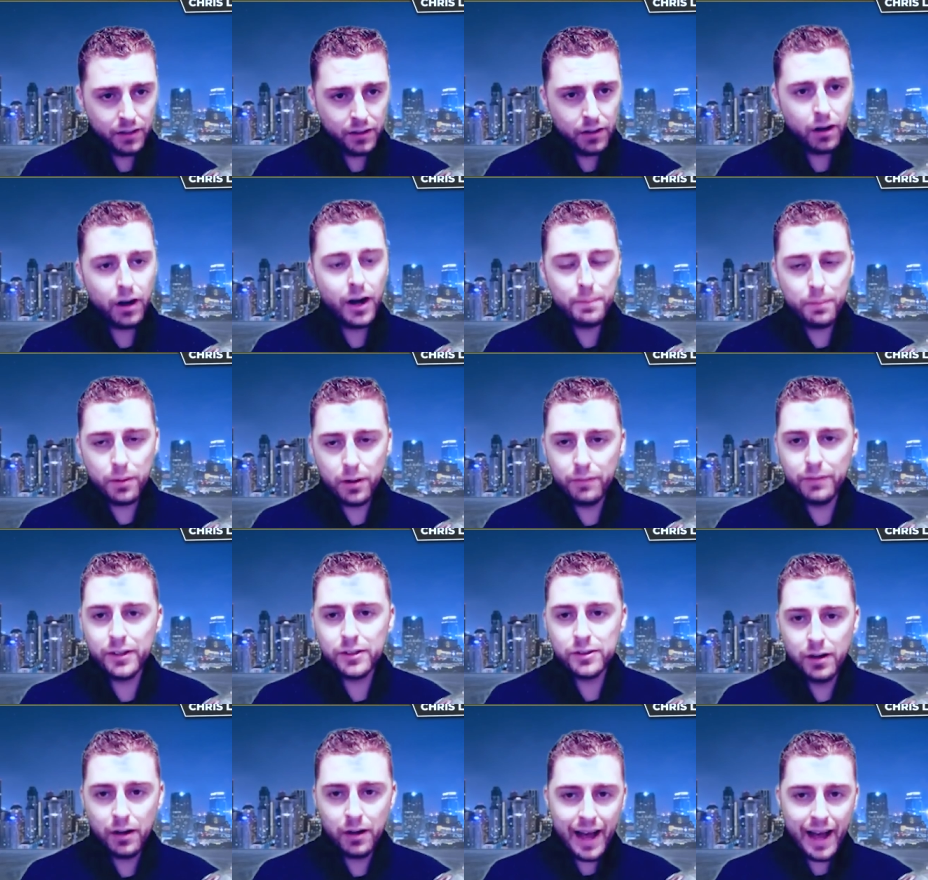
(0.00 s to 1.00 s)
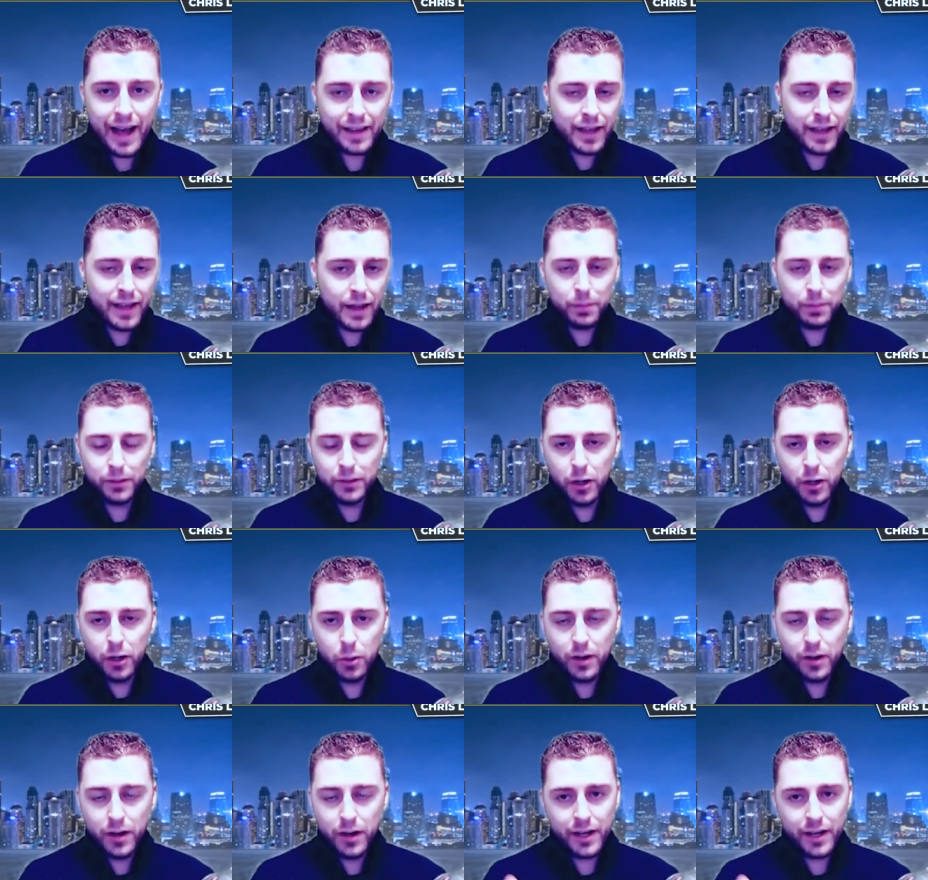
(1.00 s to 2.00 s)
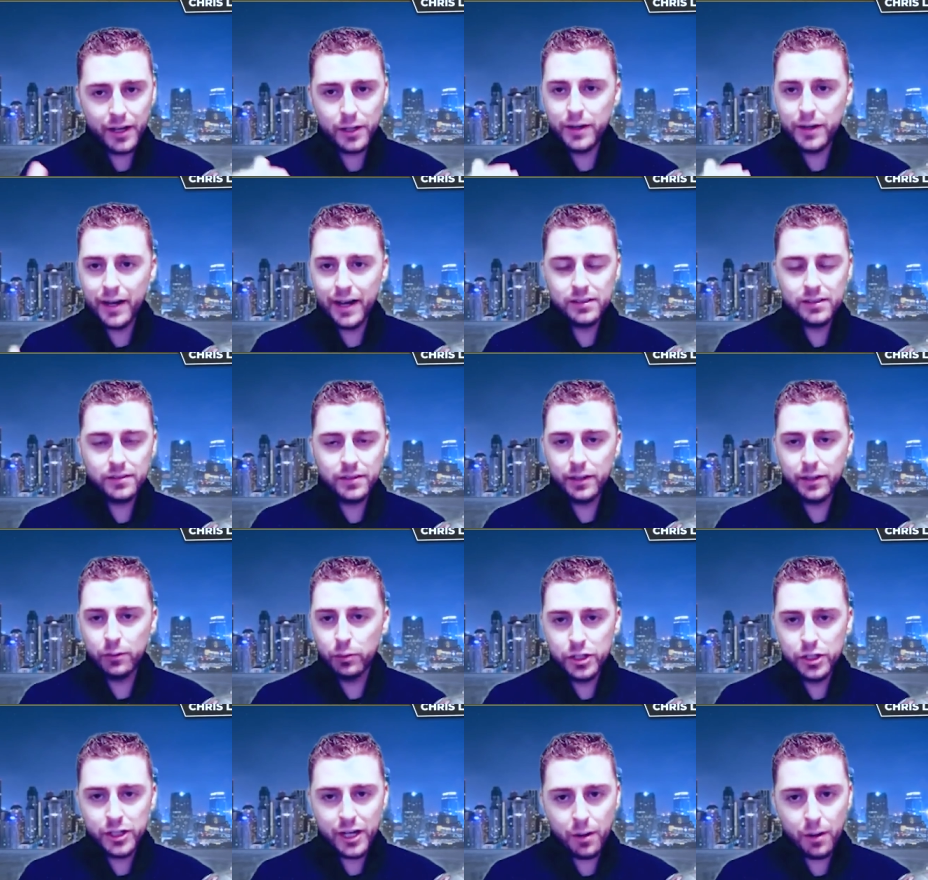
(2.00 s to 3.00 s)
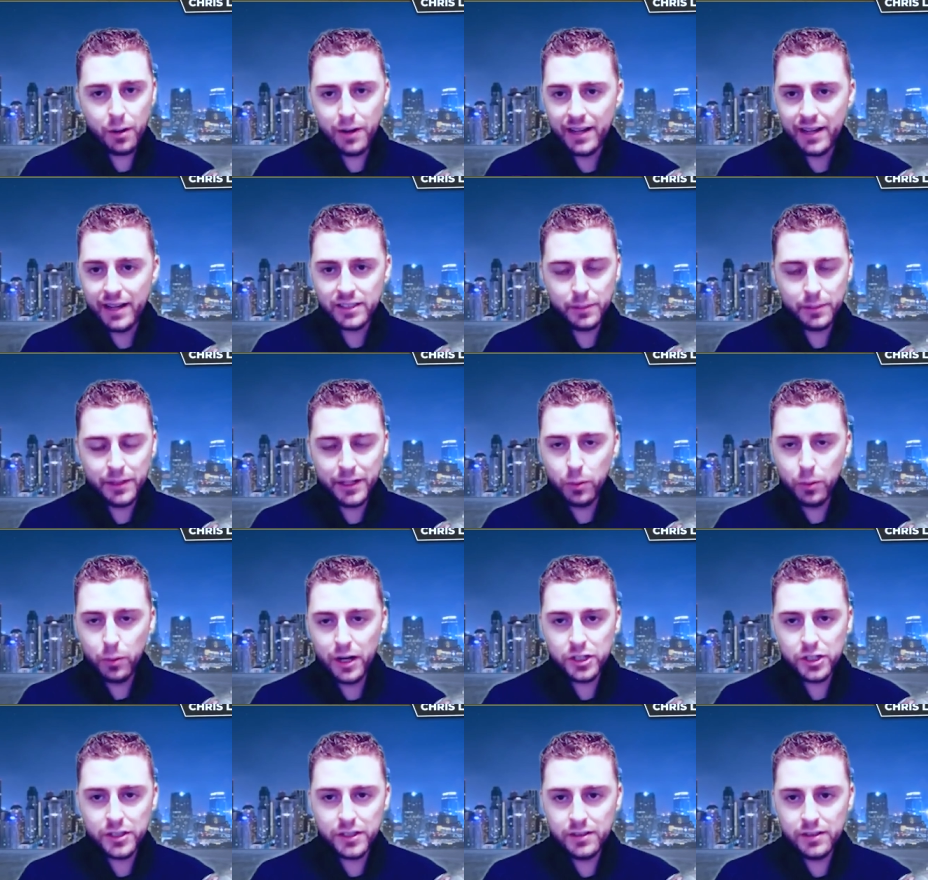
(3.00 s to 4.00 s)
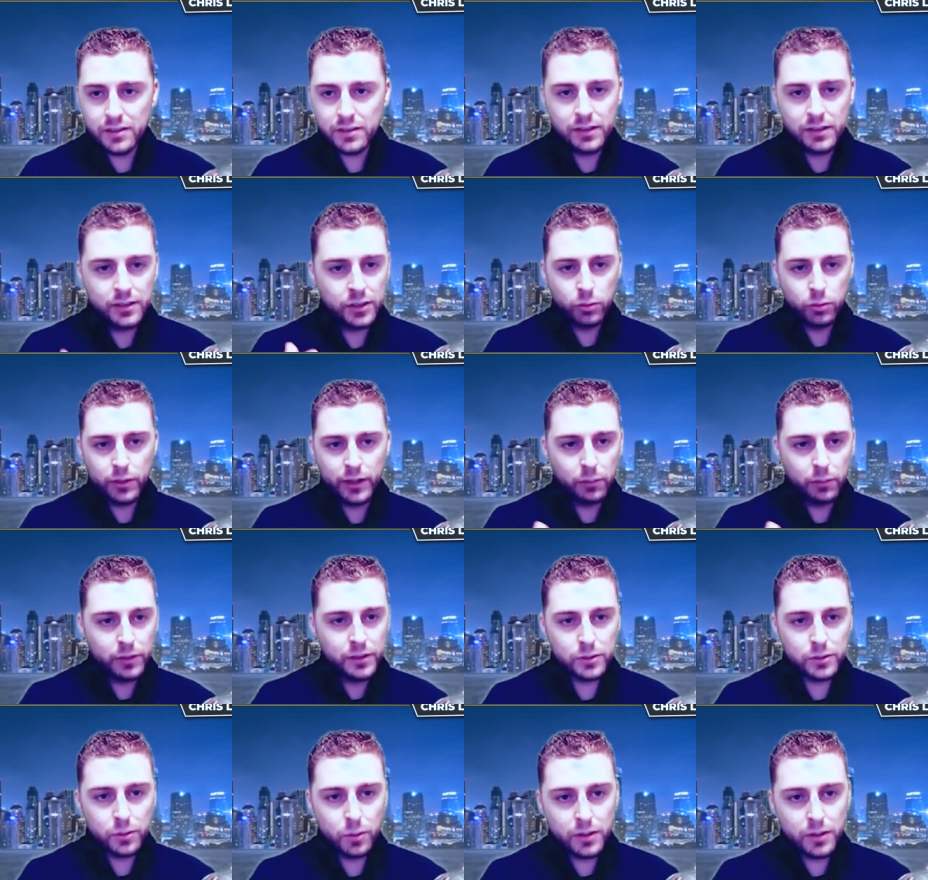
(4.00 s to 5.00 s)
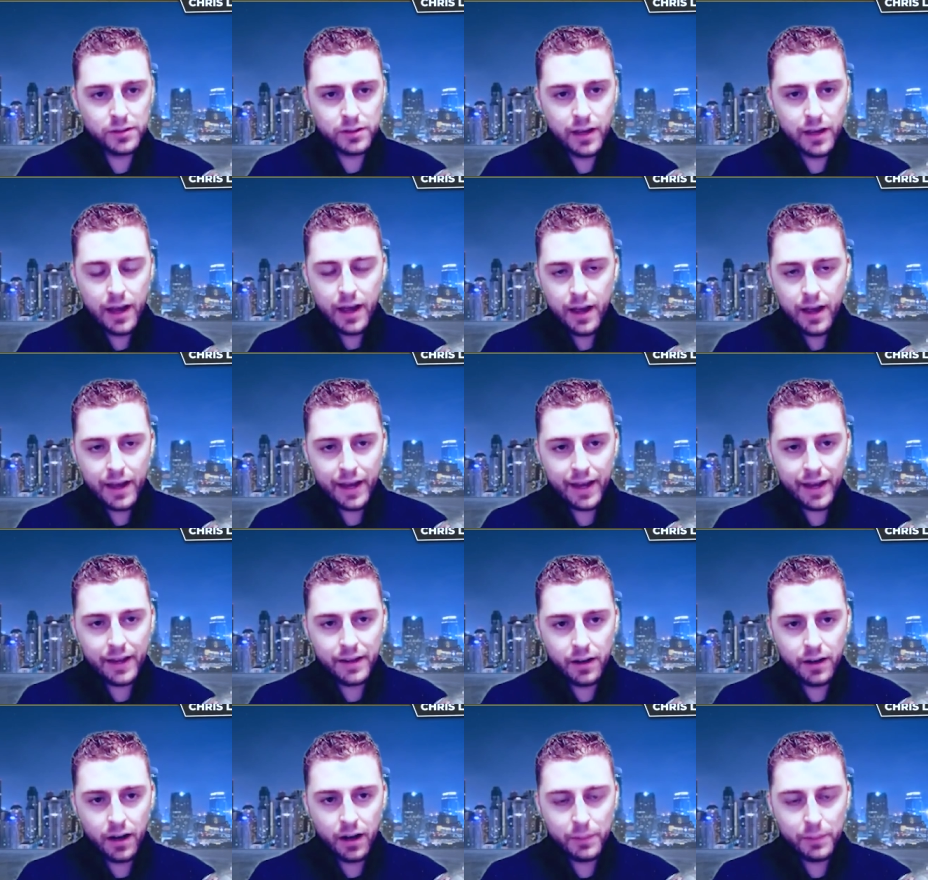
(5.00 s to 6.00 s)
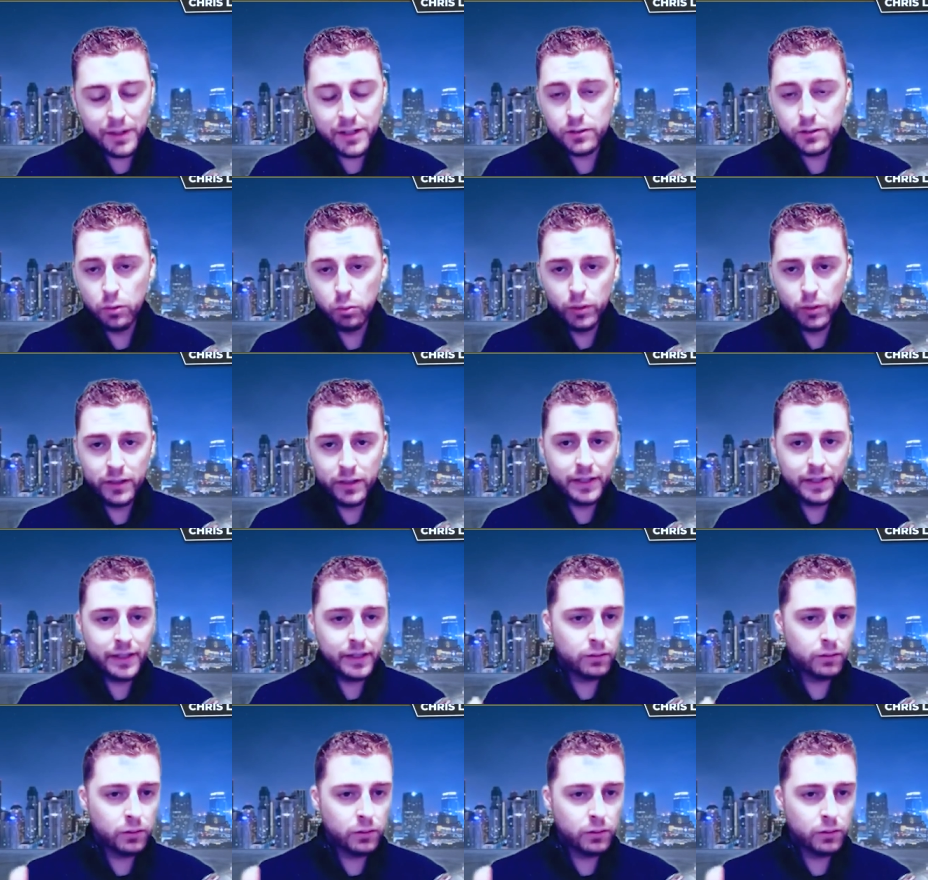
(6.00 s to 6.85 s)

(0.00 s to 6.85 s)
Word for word: All right. Perfect. So I'll add that below, and you guys can reach out, ask him any questions. He's a great resource, and he's a really